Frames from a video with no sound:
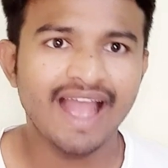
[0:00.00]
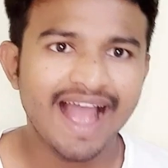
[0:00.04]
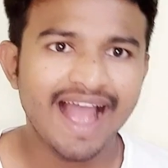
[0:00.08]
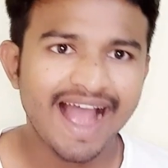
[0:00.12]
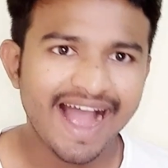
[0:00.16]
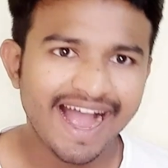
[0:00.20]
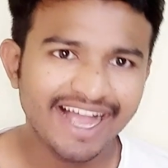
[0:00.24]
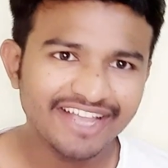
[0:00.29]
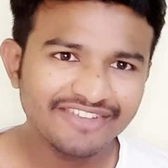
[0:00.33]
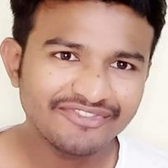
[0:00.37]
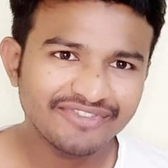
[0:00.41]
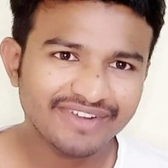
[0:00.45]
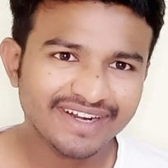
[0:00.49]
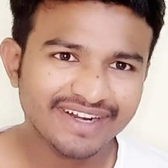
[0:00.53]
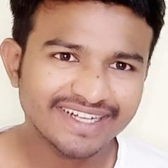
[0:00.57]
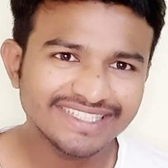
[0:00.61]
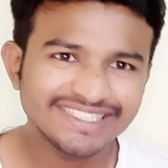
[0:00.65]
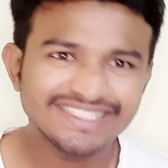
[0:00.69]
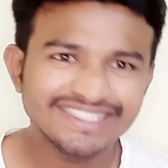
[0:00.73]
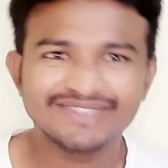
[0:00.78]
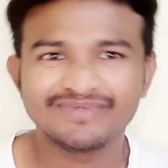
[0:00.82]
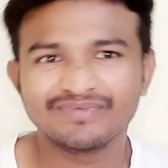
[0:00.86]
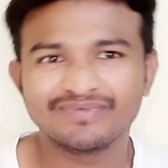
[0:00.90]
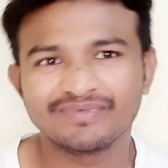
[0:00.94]
Hi
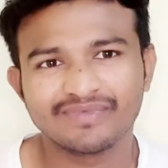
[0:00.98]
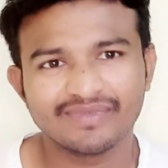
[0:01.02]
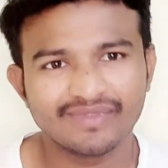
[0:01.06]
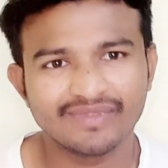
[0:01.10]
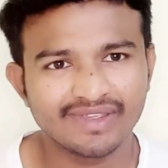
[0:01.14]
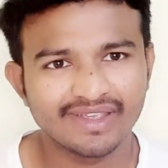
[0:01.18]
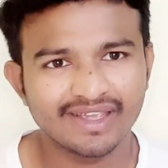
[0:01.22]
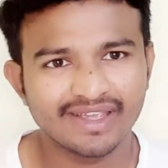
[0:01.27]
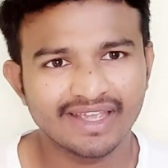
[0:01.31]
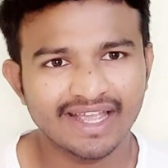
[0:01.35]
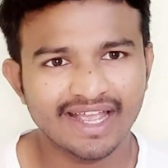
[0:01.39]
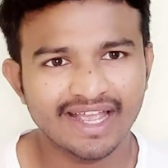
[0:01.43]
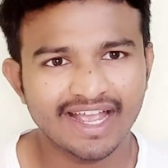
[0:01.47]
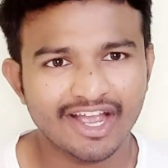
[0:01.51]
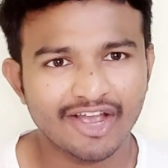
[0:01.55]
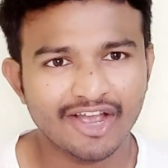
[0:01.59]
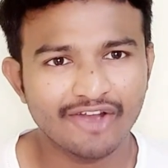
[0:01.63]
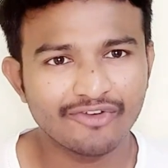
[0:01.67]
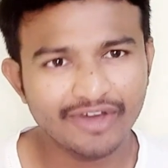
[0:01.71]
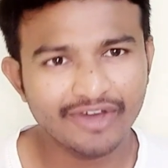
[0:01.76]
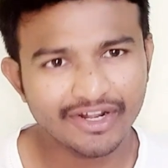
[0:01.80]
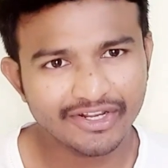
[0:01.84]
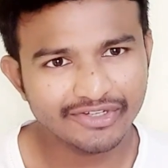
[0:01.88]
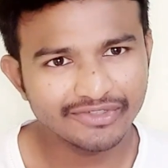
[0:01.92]
friends,
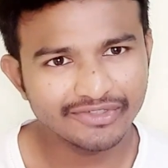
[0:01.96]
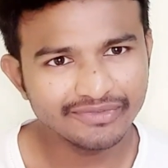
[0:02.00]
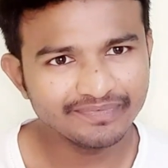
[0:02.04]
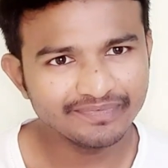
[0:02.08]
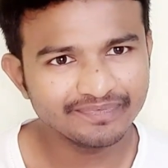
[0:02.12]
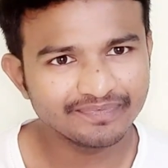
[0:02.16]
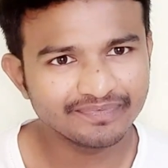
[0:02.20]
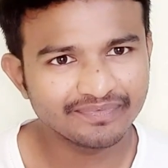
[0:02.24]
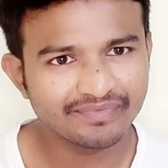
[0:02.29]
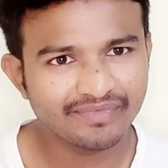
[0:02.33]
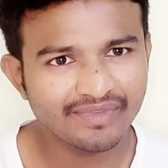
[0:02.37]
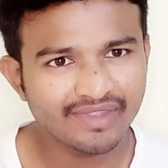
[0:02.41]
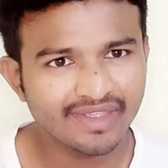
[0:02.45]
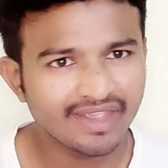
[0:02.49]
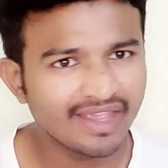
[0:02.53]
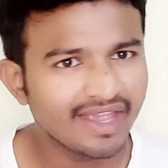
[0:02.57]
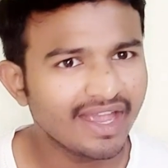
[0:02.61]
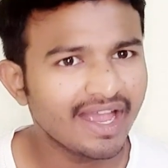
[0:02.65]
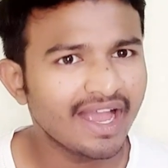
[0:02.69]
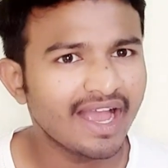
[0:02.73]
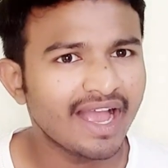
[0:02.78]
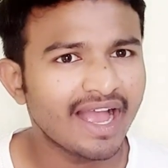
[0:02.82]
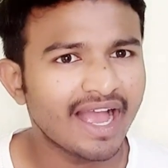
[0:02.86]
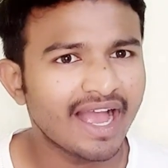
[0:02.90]
how are you?
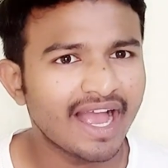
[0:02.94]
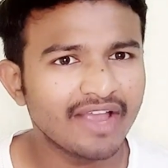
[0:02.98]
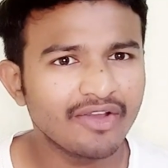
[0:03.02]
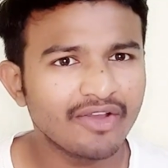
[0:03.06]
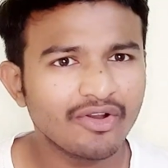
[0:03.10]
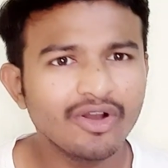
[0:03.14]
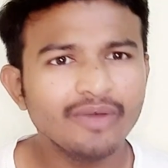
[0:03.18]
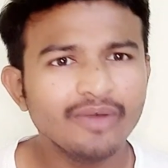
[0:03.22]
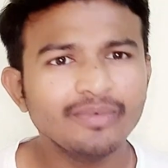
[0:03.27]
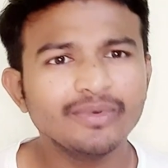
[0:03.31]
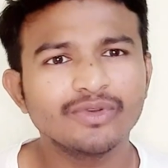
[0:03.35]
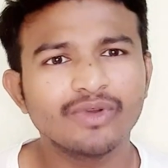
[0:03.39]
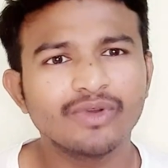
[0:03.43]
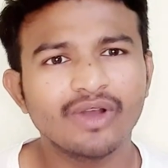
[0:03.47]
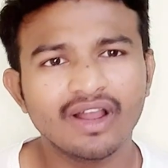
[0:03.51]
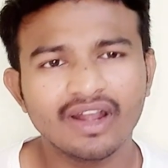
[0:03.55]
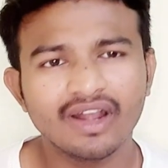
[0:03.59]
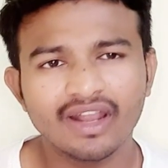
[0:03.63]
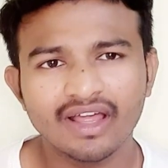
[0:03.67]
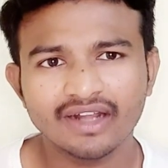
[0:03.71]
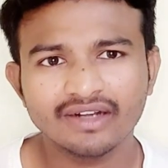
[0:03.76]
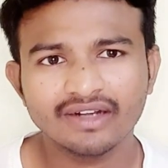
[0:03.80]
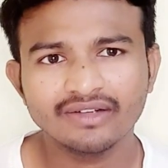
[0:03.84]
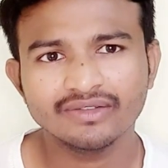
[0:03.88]
I hope you all
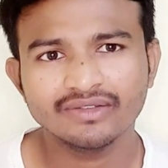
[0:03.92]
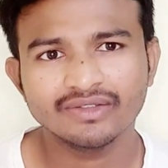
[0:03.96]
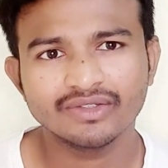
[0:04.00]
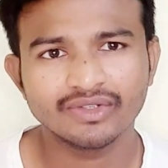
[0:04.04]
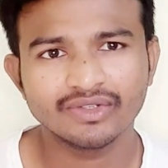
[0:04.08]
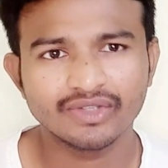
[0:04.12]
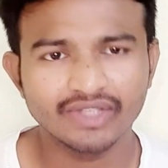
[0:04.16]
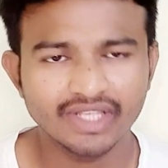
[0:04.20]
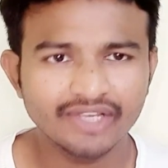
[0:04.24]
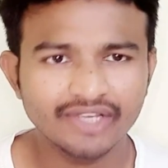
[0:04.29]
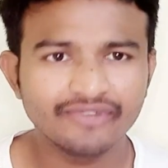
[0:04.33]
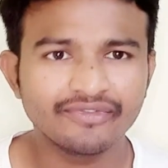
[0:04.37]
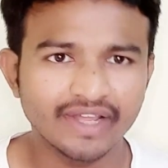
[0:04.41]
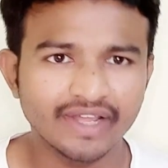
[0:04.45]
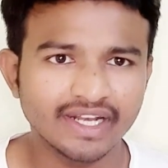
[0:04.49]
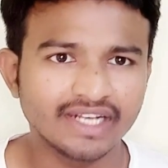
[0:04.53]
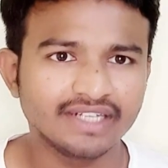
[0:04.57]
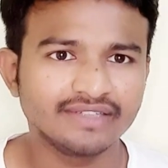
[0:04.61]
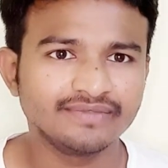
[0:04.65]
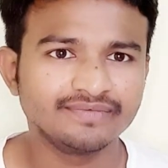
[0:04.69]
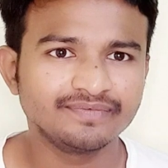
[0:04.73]
are doing well.